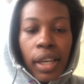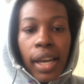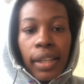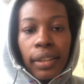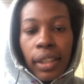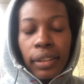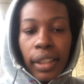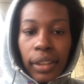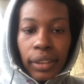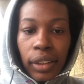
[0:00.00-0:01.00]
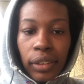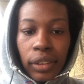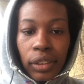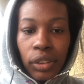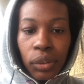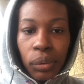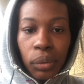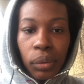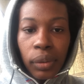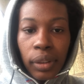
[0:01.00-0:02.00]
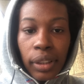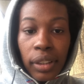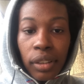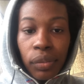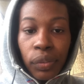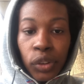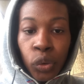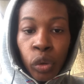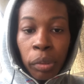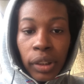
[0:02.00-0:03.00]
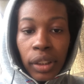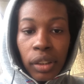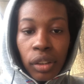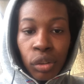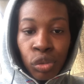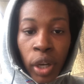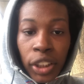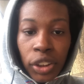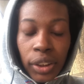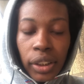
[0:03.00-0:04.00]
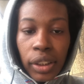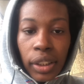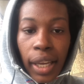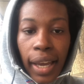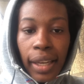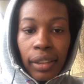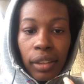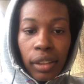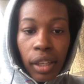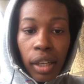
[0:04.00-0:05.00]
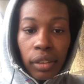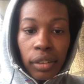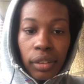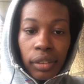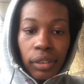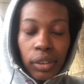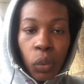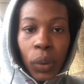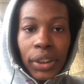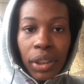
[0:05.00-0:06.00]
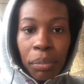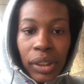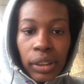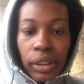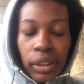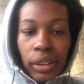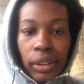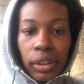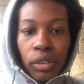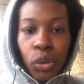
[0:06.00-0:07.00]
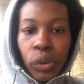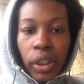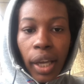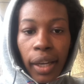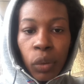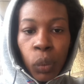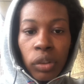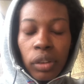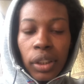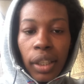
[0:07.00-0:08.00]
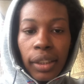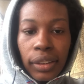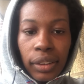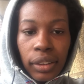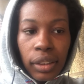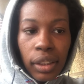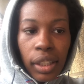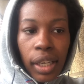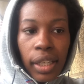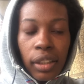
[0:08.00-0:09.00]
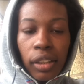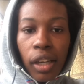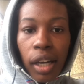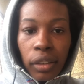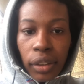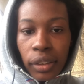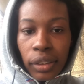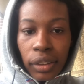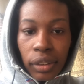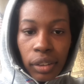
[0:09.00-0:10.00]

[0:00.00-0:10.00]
And, and then it tells us to live soberly, righteously, and godly. So, what does it mean to, to deny worldly lust and ungodliness?